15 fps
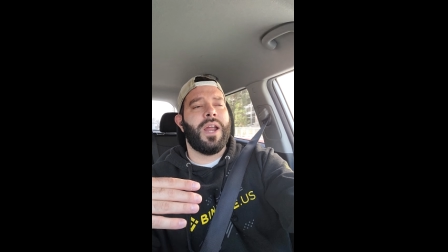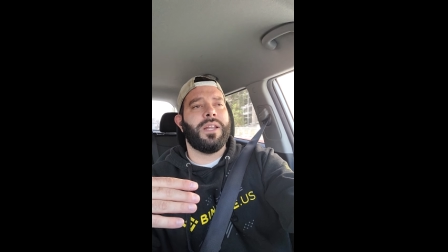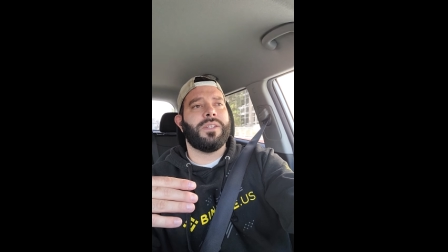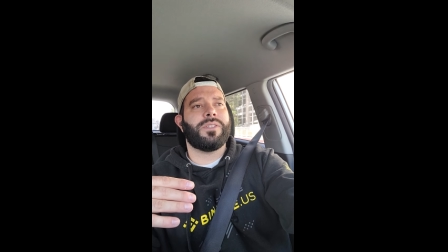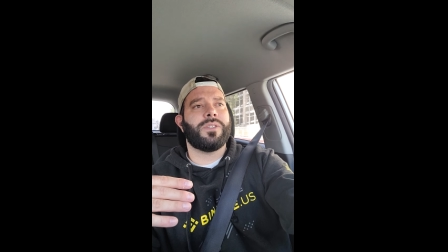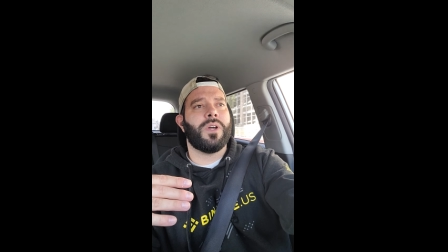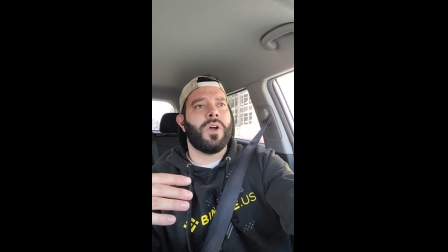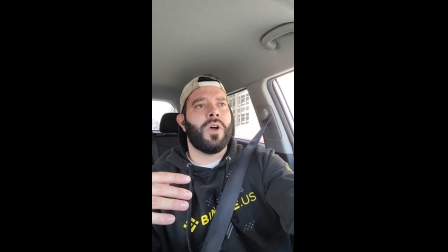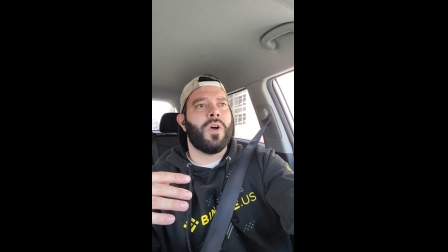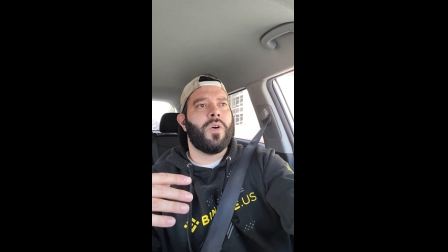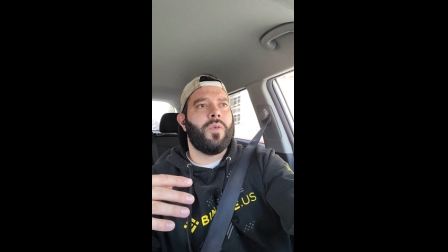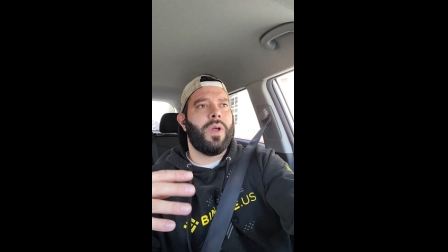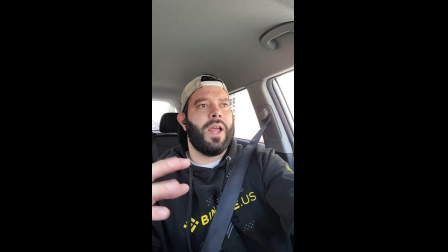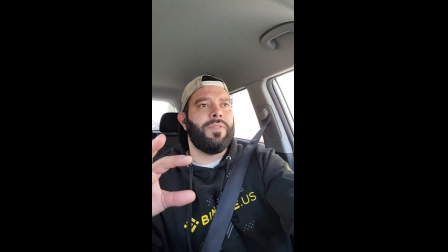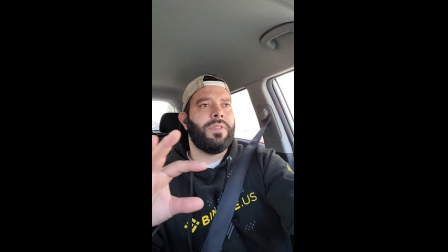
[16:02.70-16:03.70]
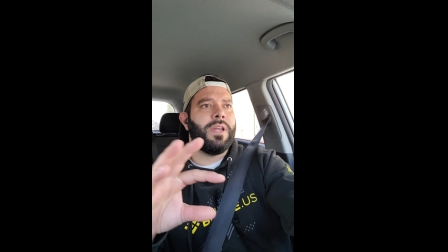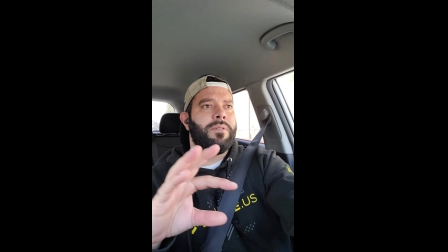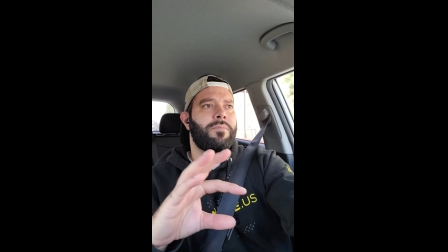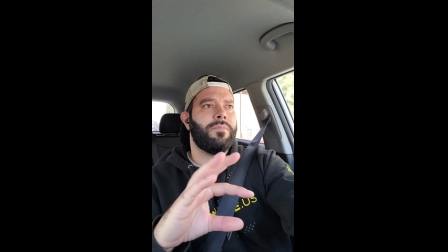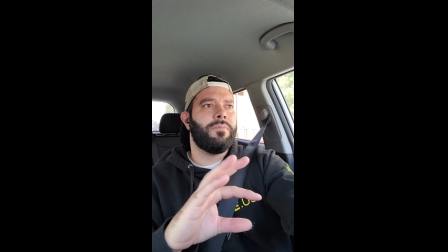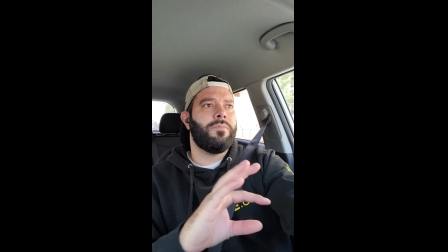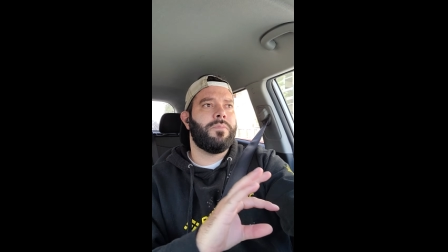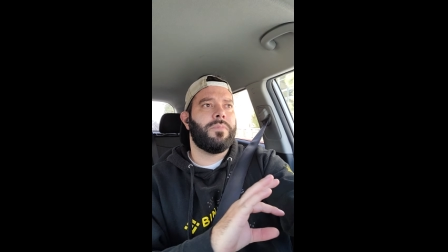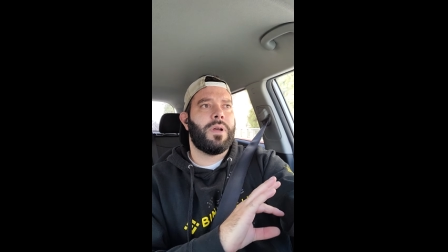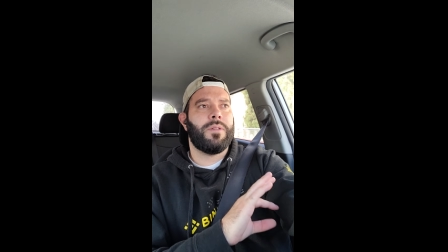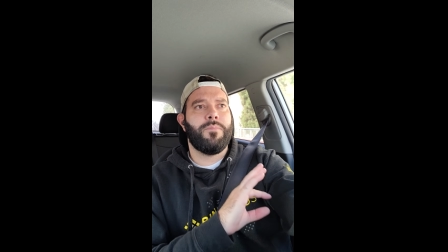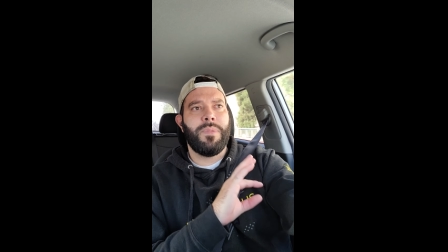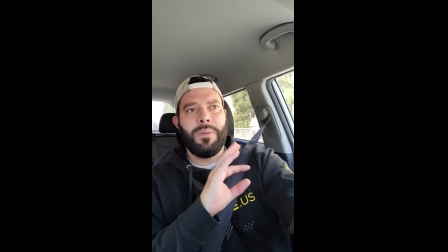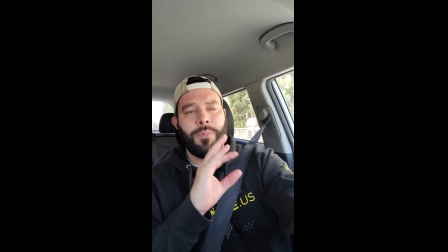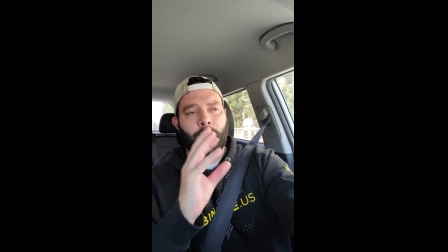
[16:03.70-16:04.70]
right, so and then
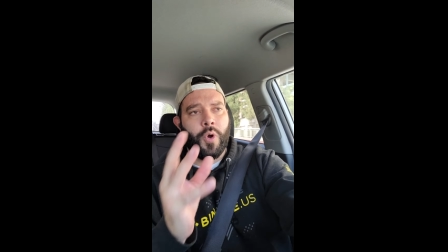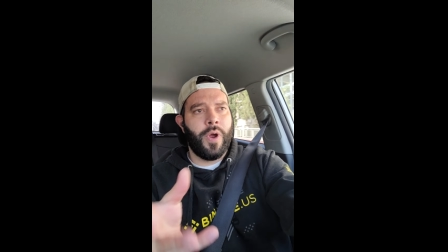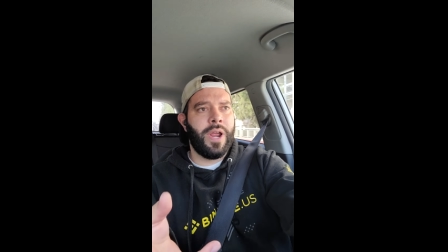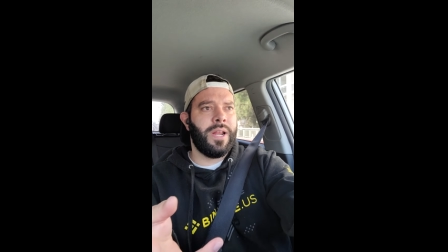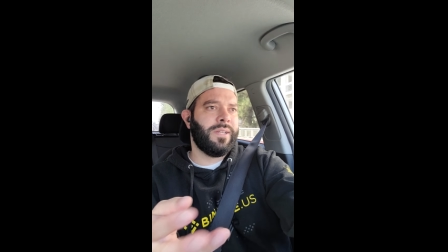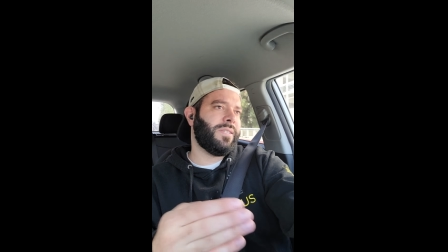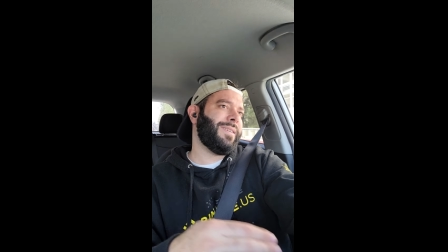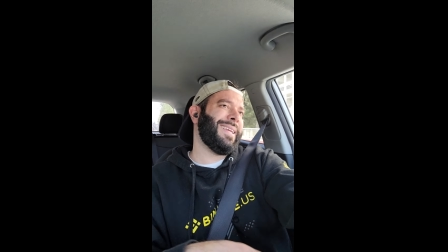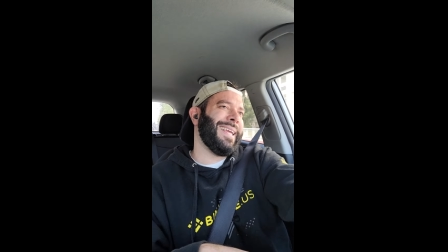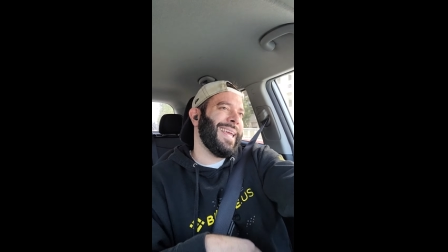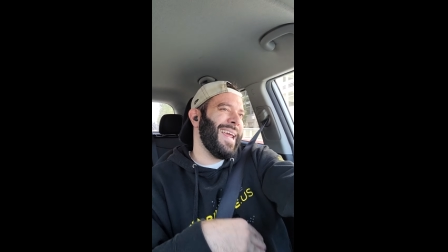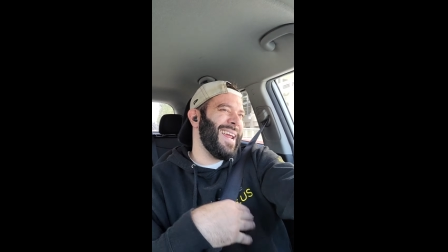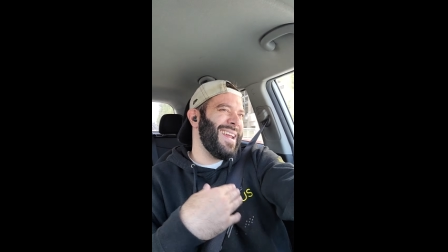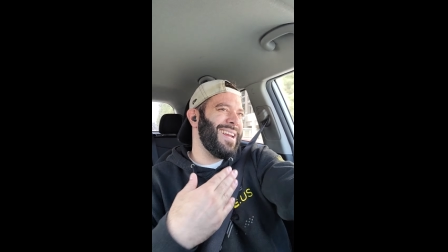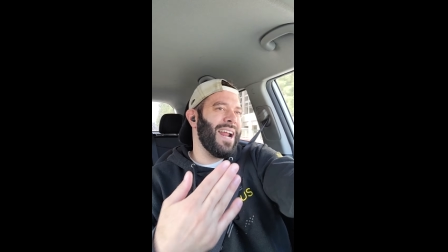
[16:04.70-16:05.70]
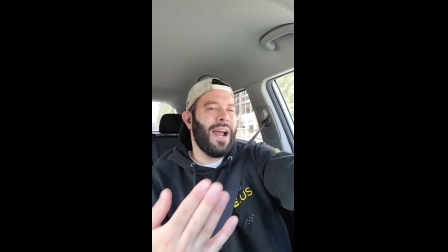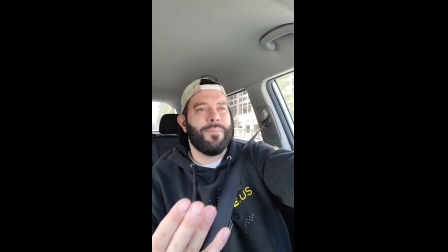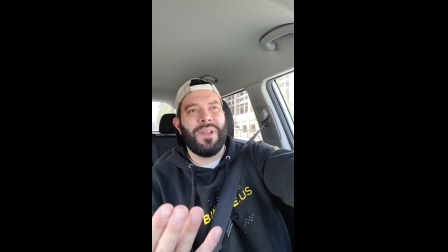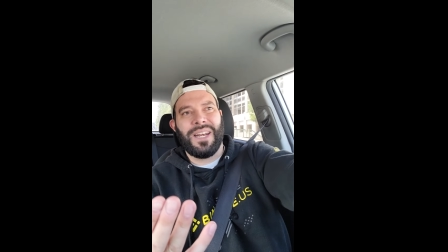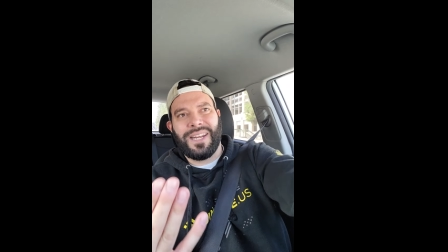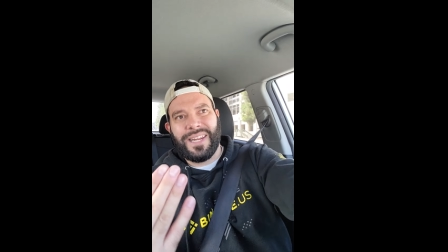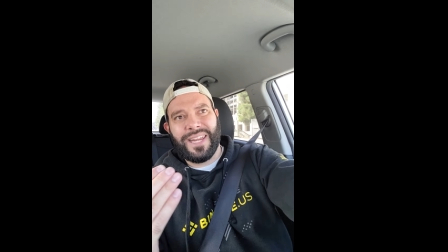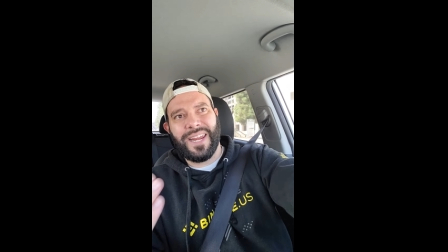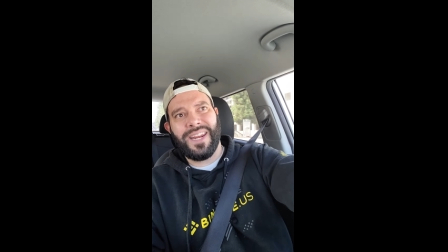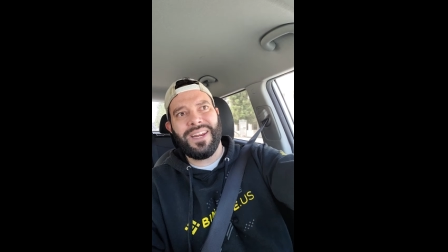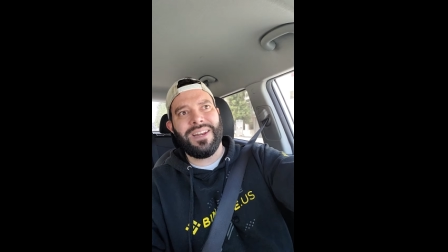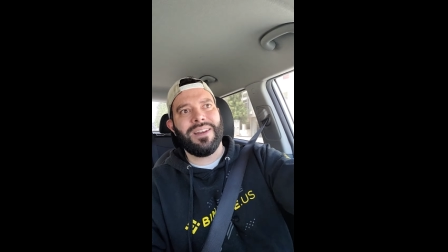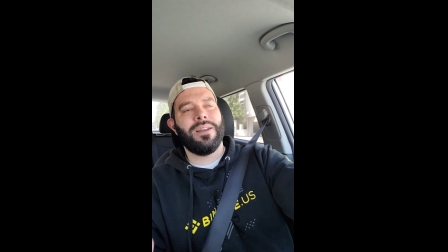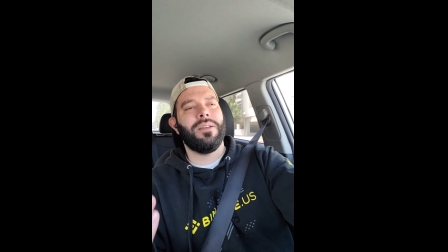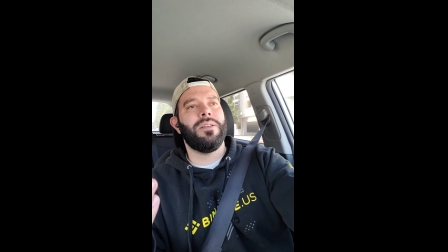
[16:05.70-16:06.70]
meme coins. Kate, I'm in Kate.